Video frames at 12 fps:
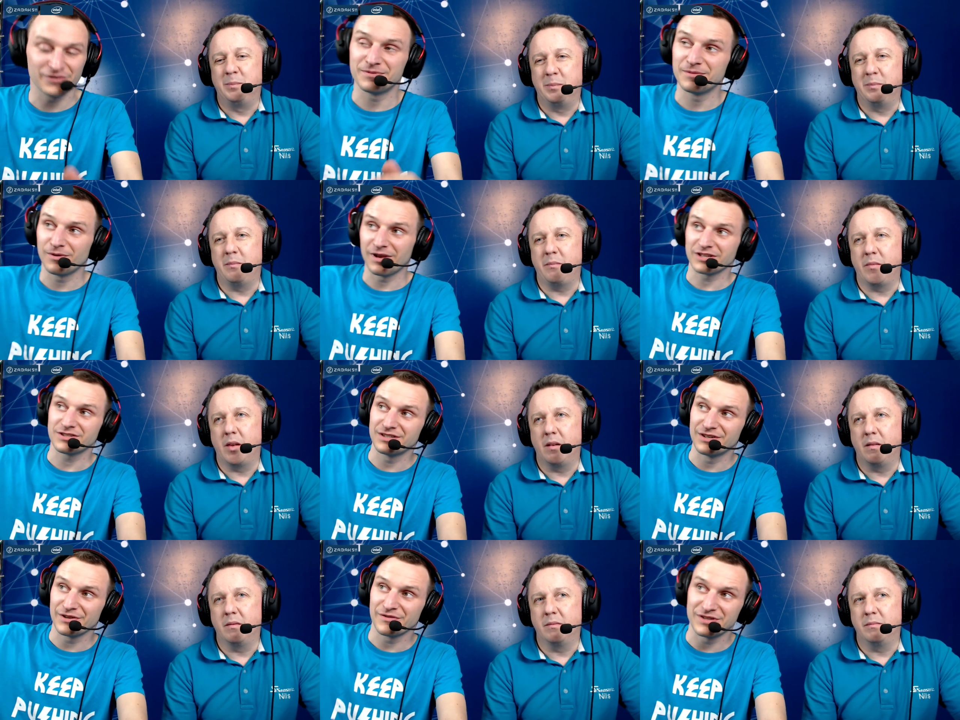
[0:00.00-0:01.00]
Speaker 1: a lot of people,
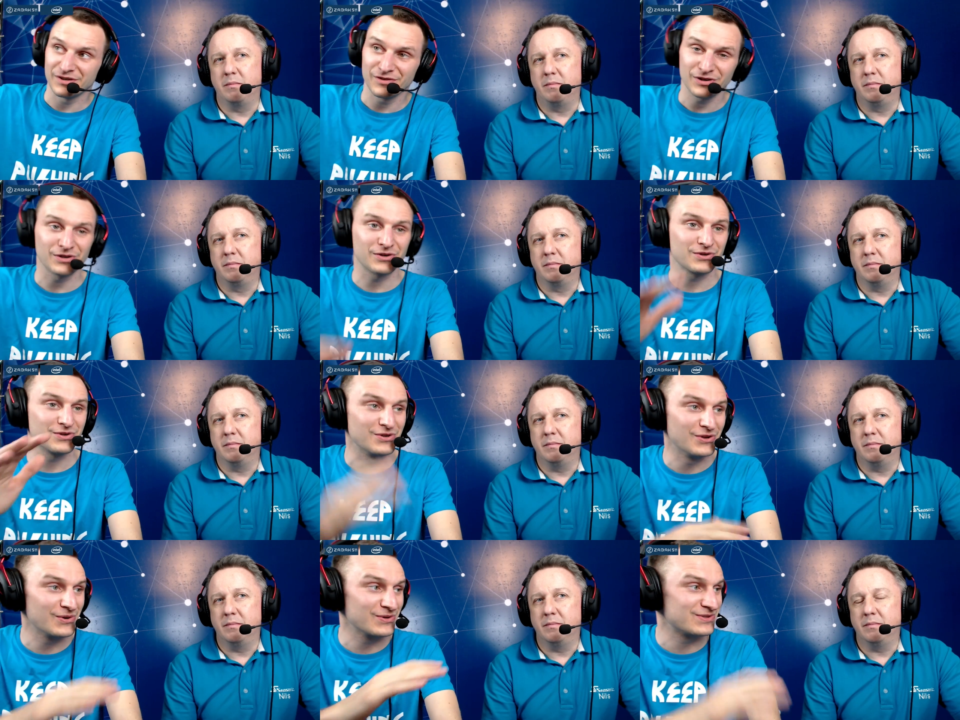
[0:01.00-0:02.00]
actually, a lot of the overclocker
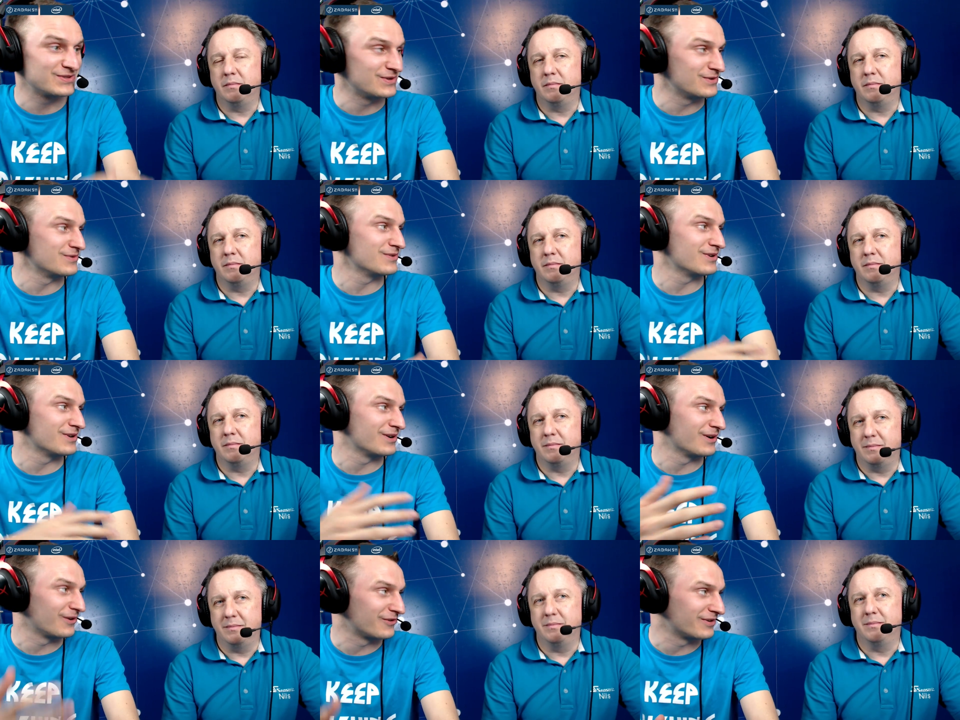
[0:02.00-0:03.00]
knows you
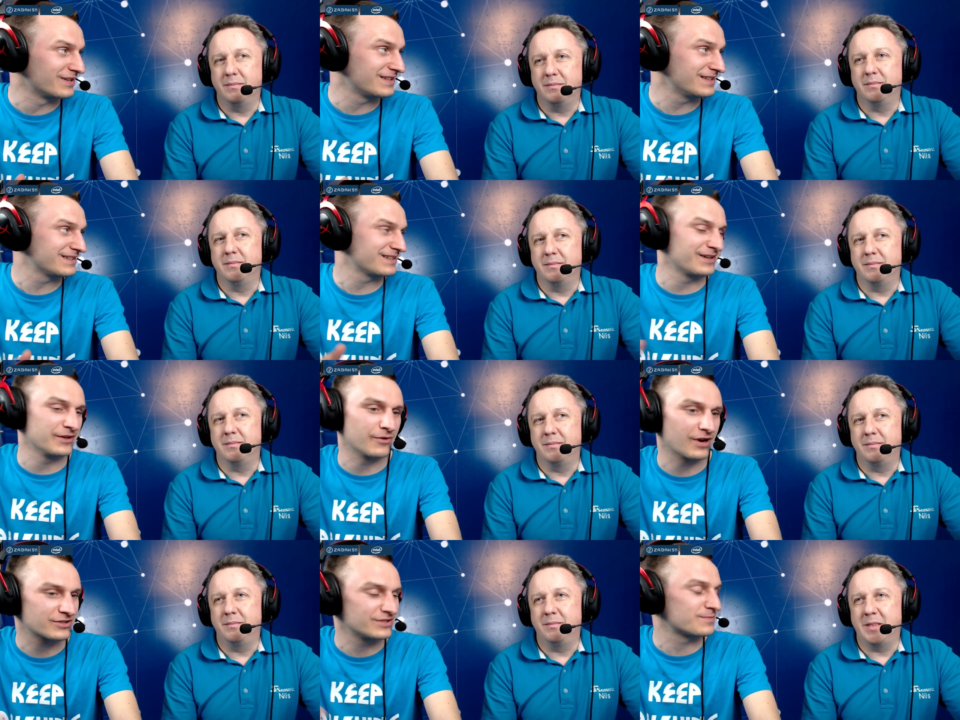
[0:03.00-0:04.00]
uh, already. Uh,
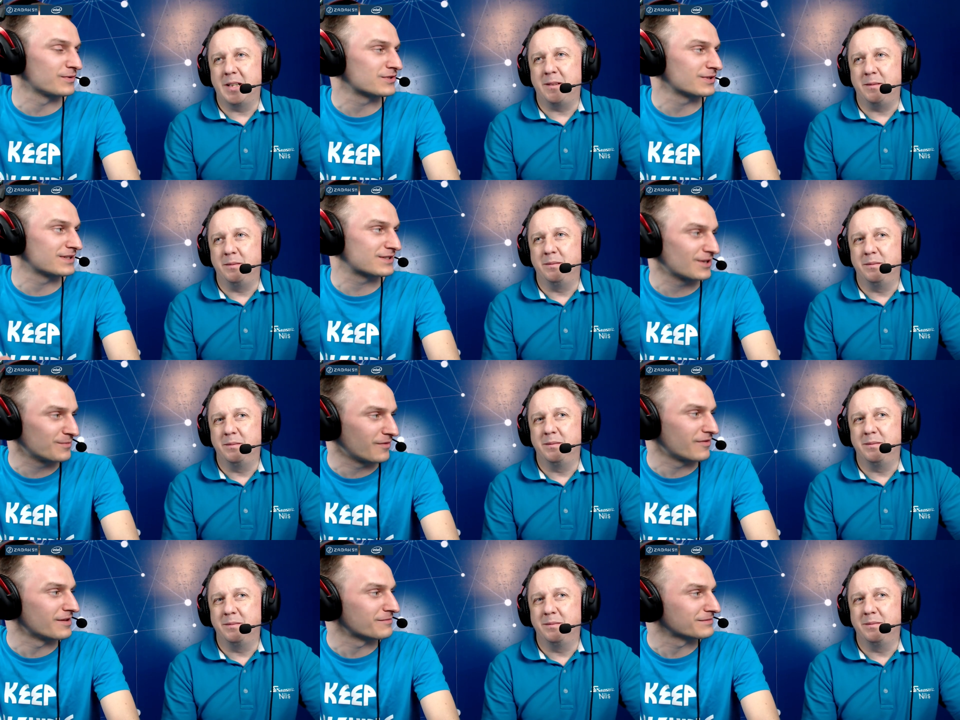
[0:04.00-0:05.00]
you're actually sponsoring yeah.
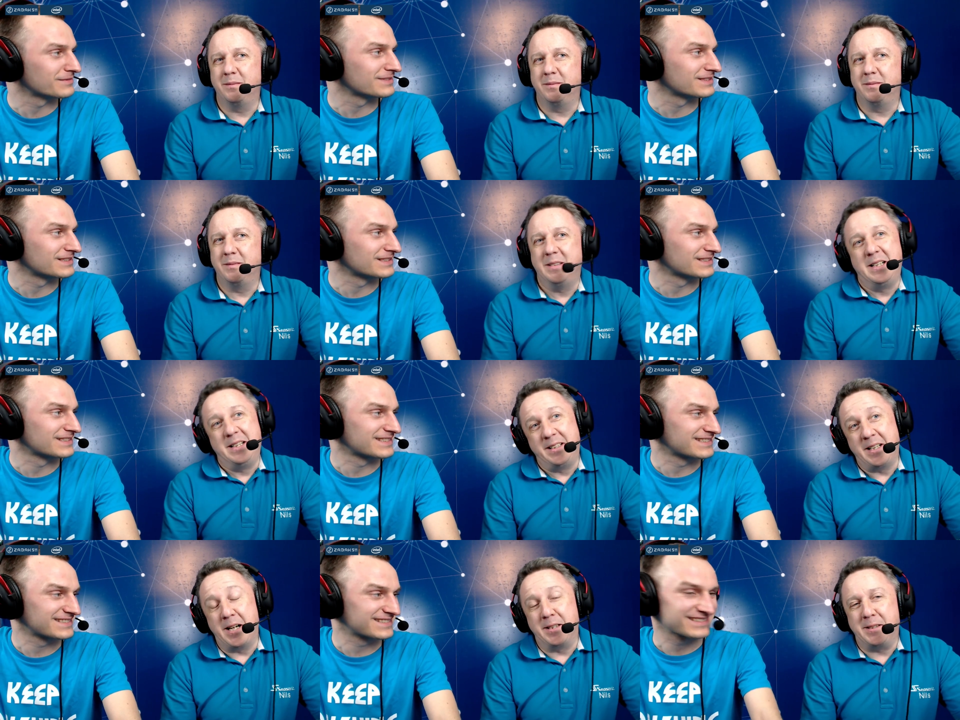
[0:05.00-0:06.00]
some of them.
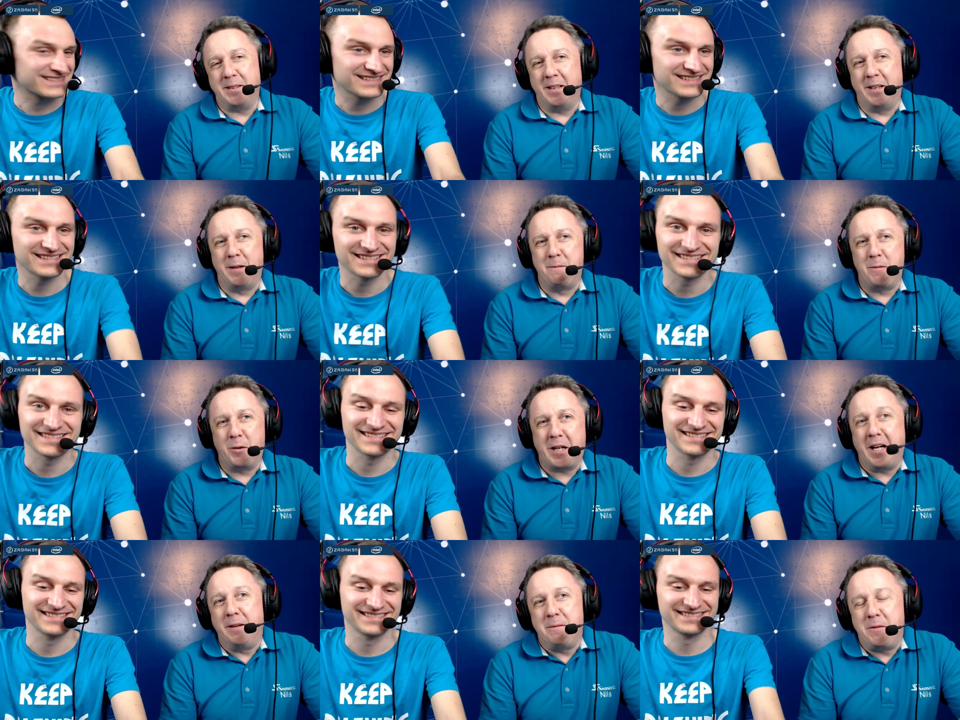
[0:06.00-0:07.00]
Speaker 2: Yes. Um,
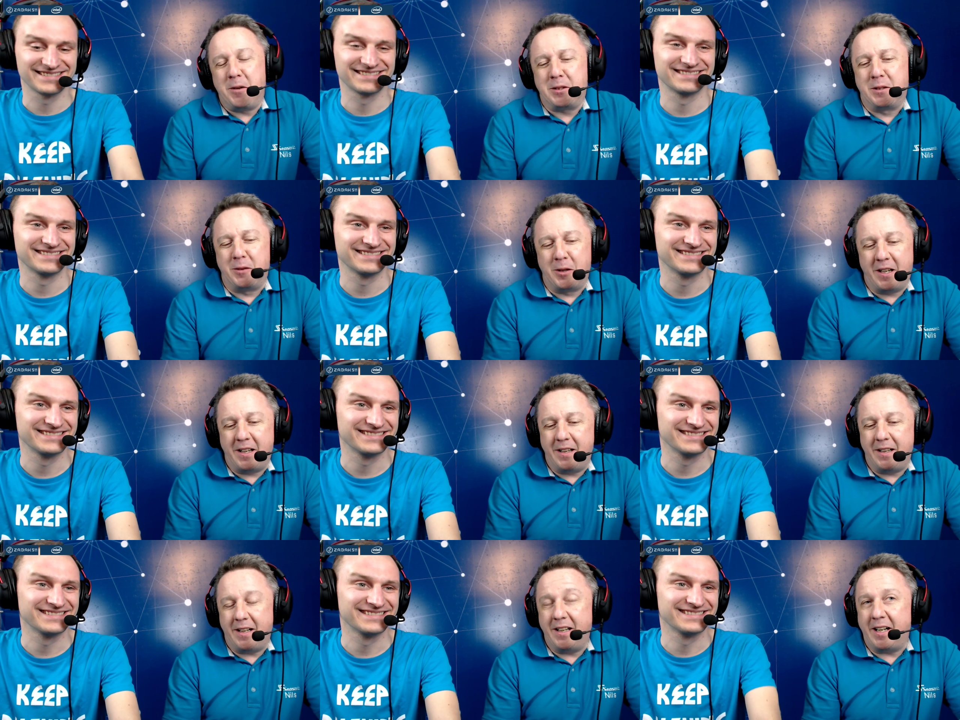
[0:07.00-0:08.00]
okay. First of all,
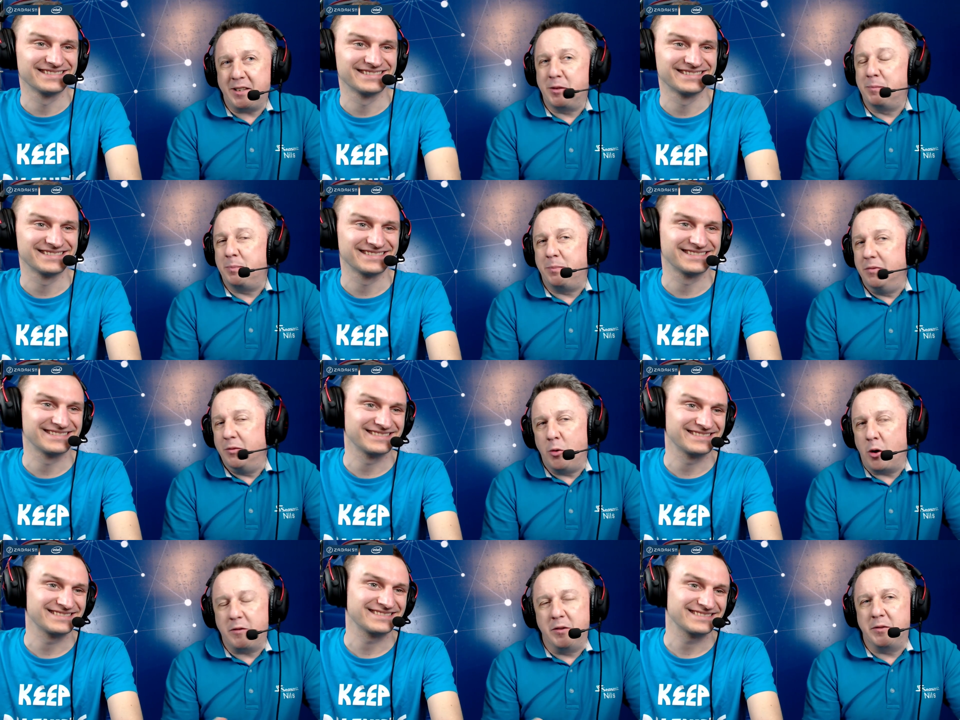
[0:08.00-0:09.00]
I, I like to
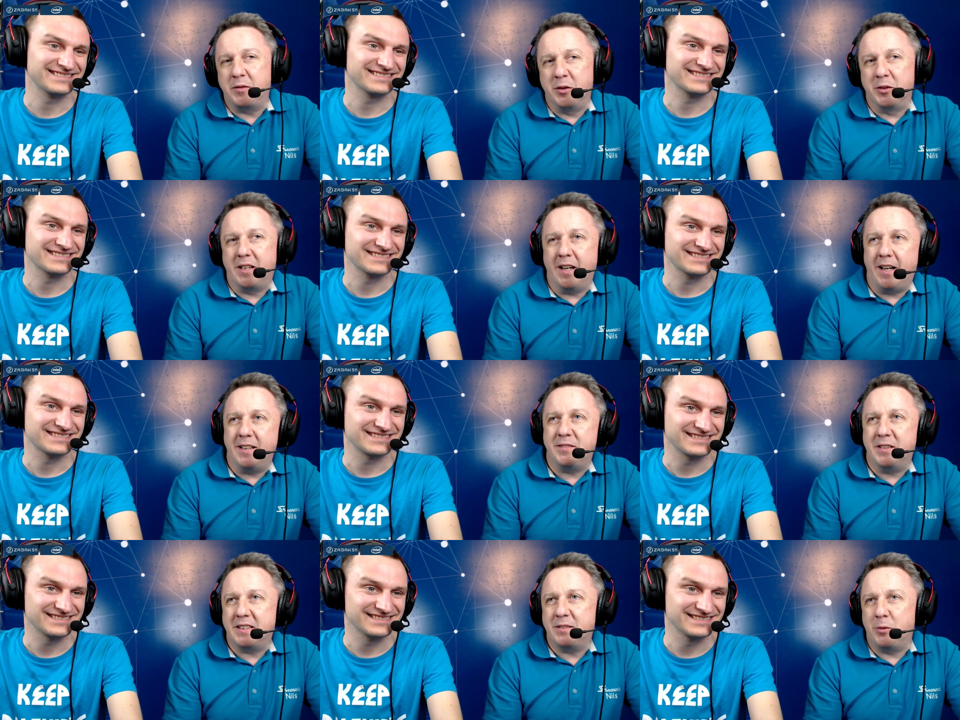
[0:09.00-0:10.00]
work with good
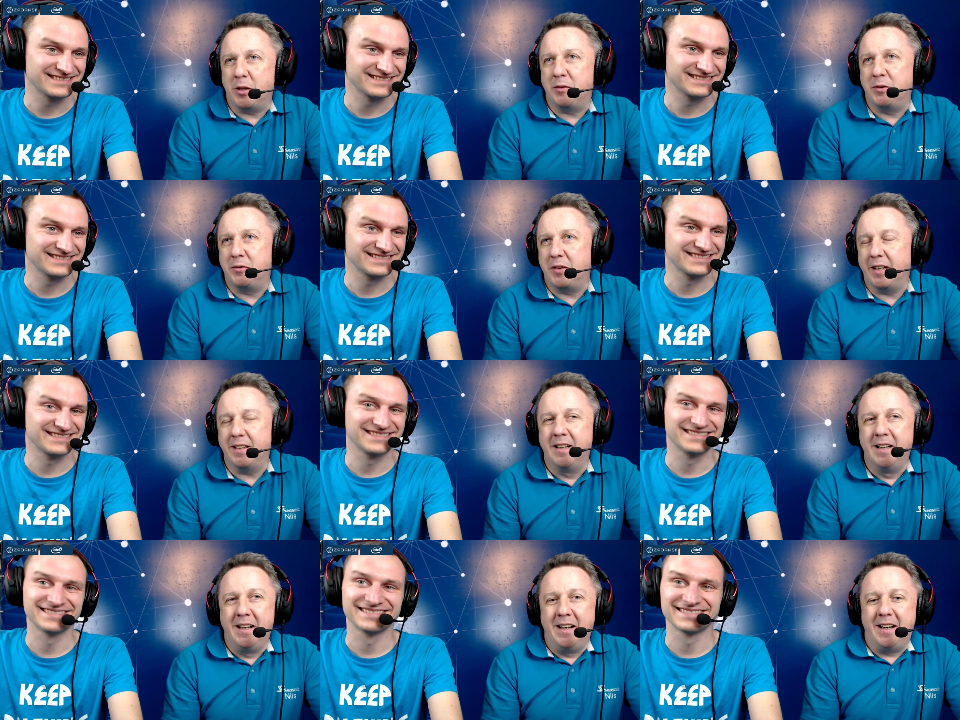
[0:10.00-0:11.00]
guys. That's one of the
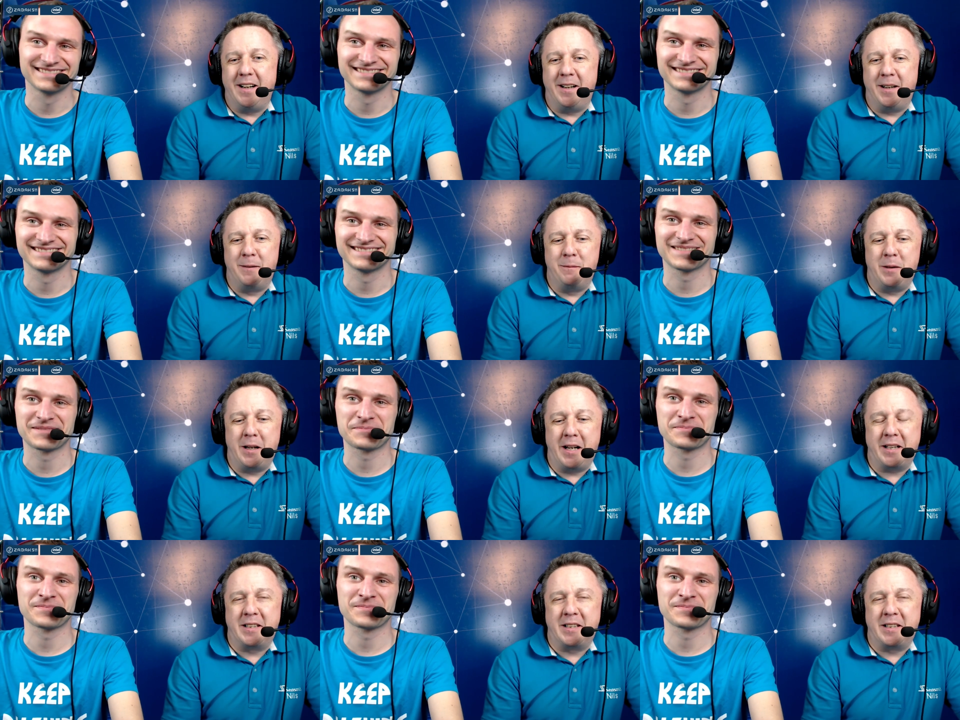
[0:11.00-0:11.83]
thing. Um, I